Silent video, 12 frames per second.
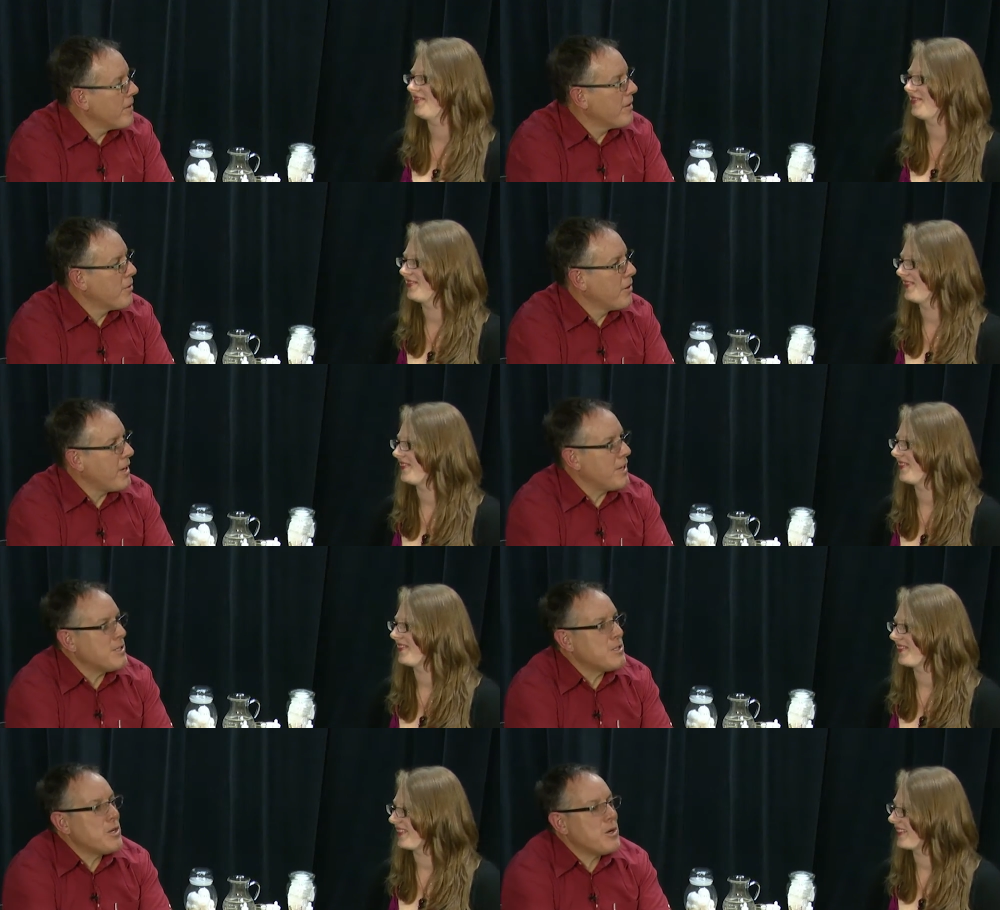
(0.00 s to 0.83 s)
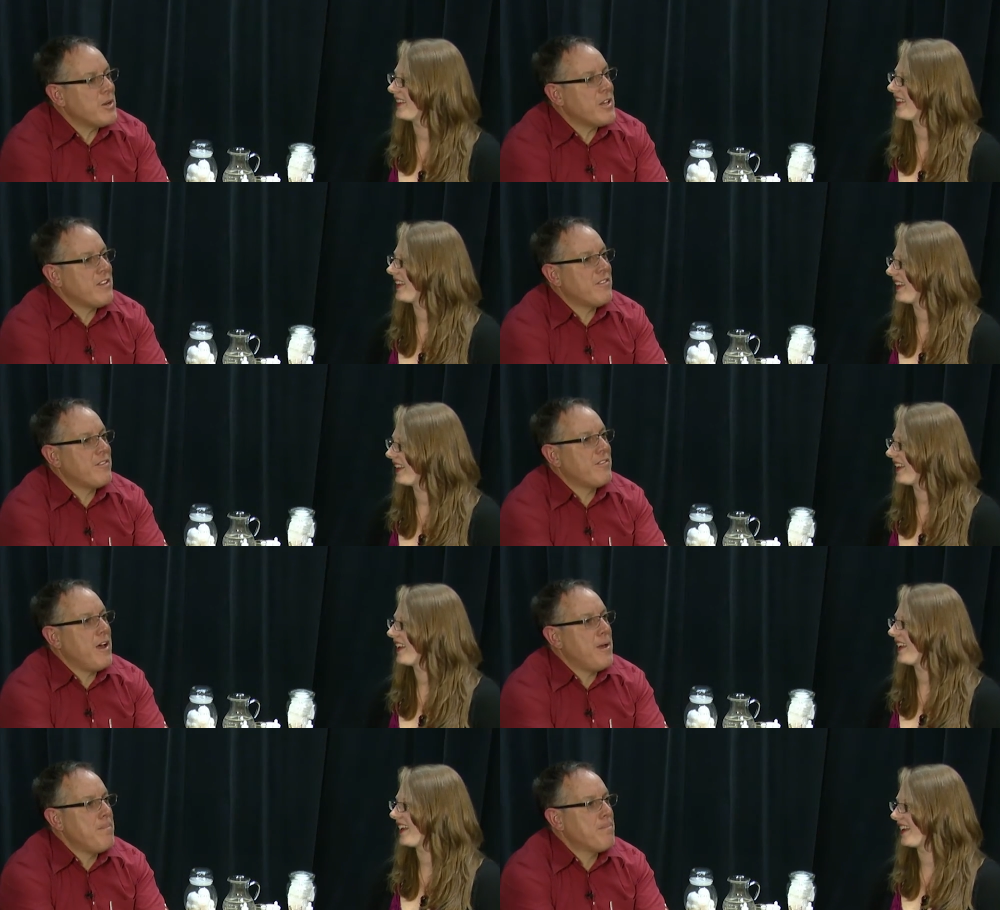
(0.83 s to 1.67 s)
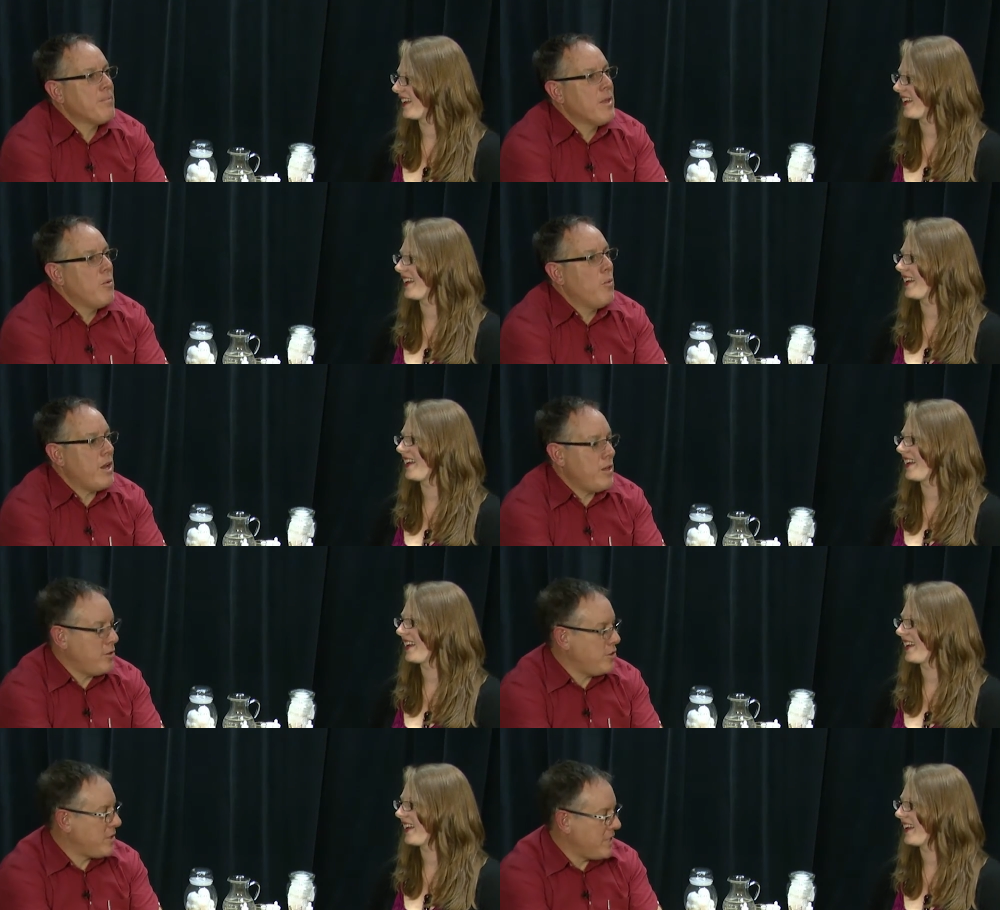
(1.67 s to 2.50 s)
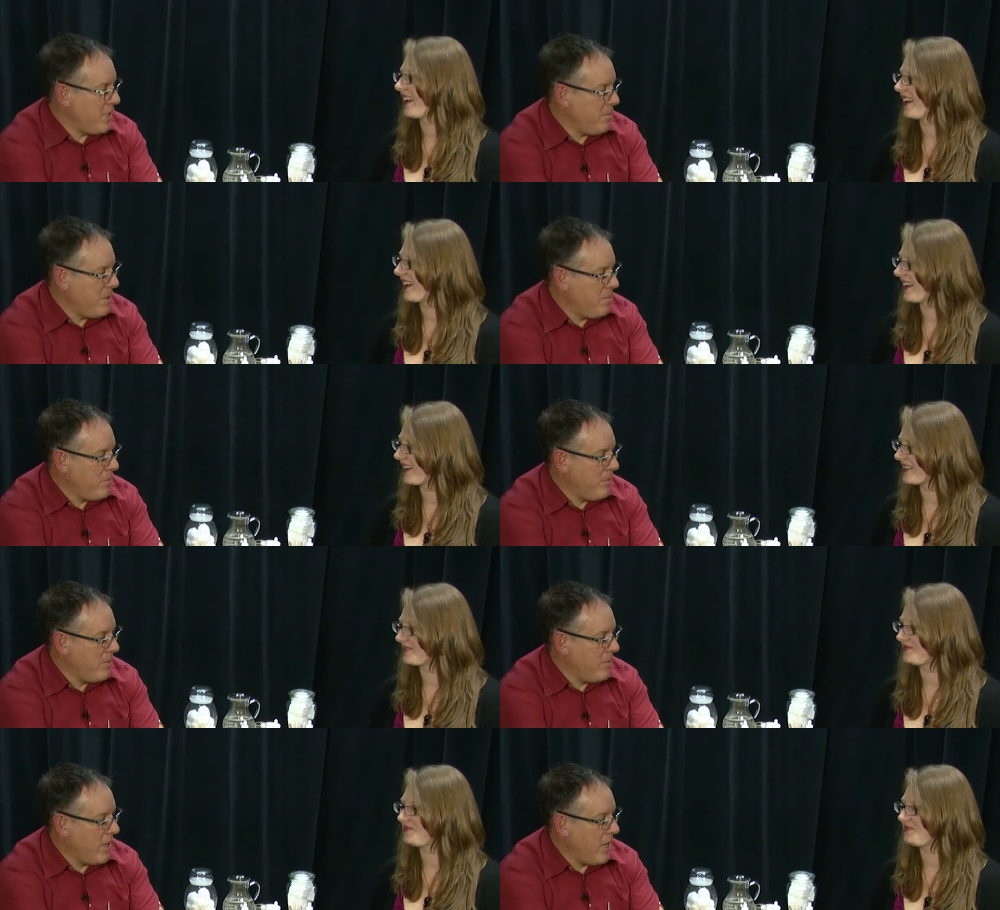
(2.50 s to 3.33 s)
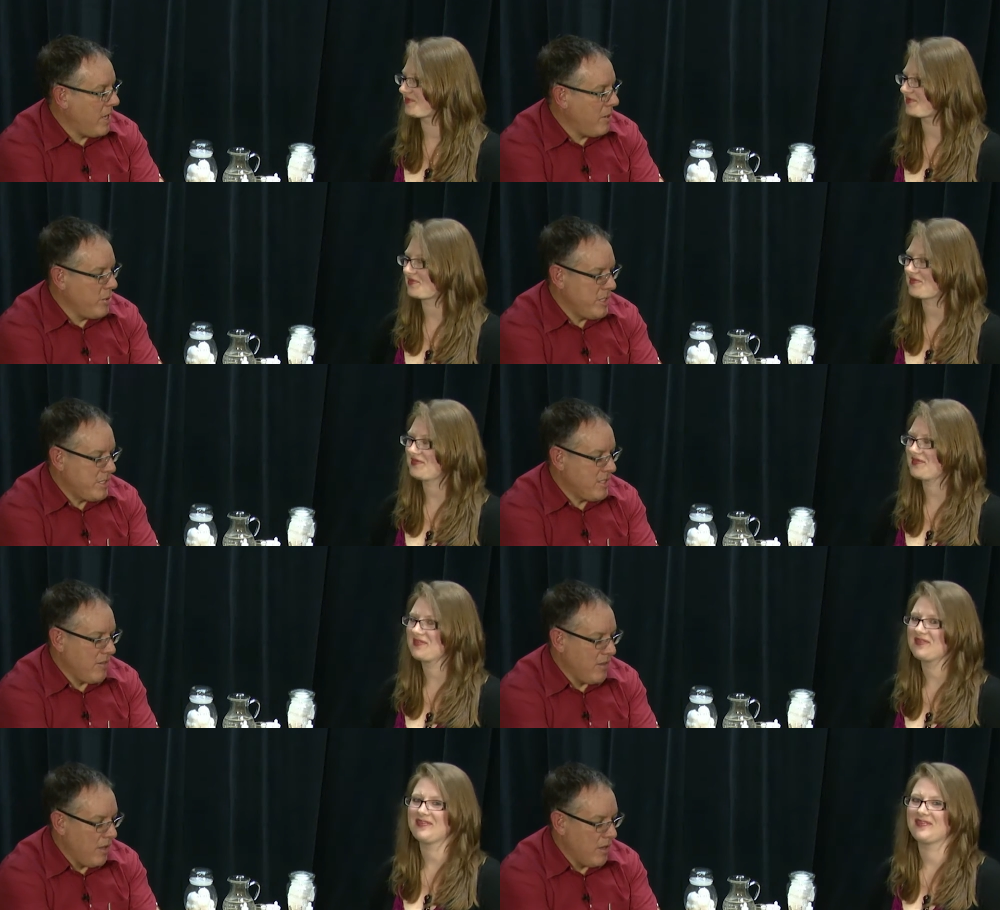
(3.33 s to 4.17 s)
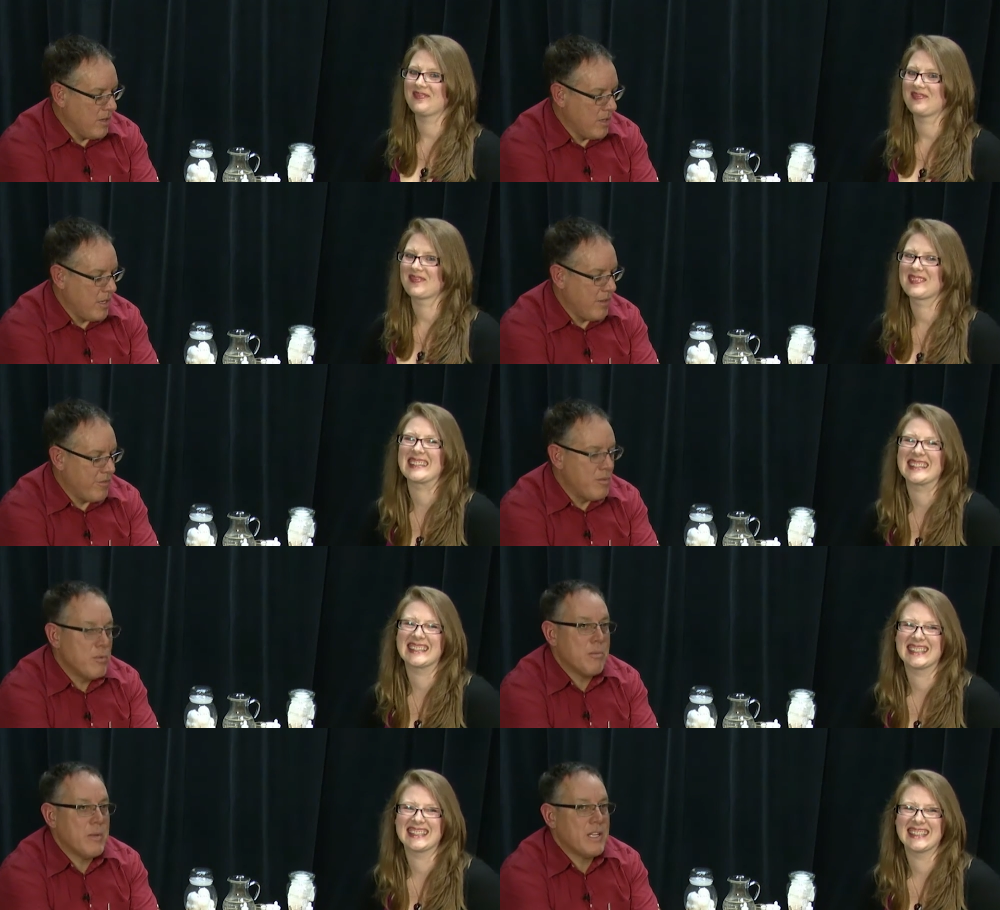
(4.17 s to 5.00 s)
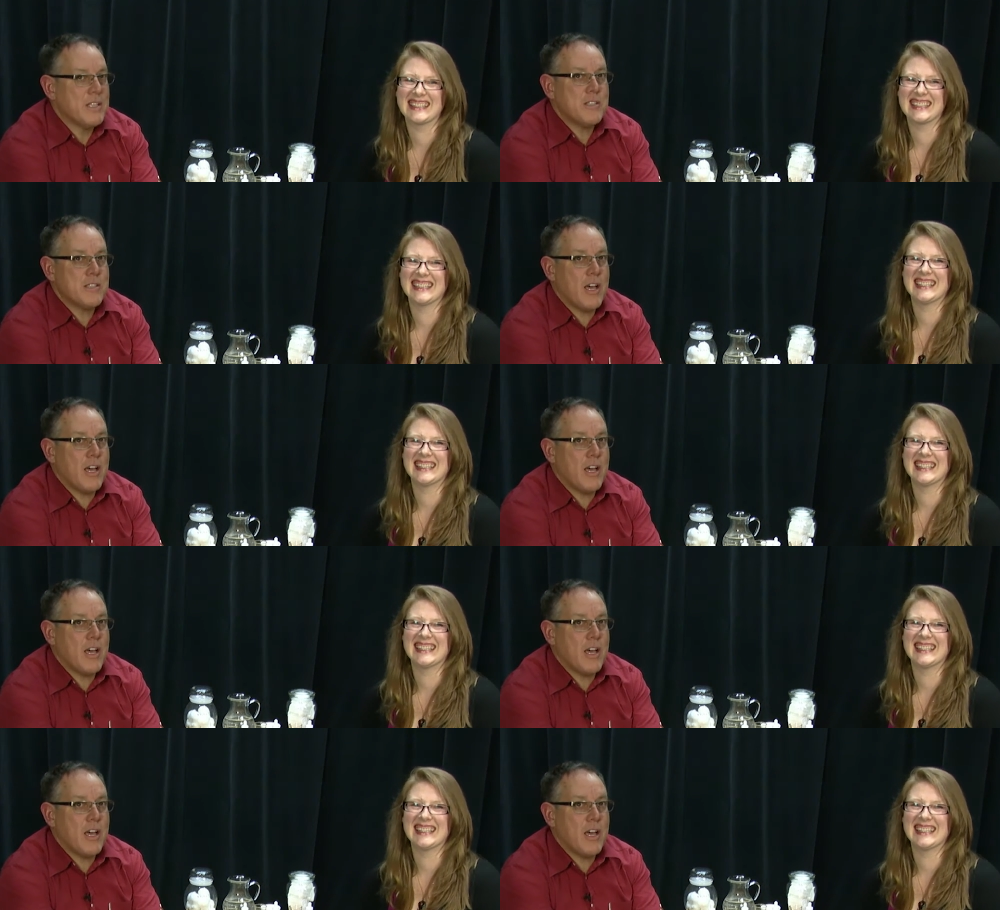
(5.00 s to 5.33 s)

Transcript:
Speaker 1: Great. So, if um, why don't you just tell people, uh, and we still have a long, a few more minutes.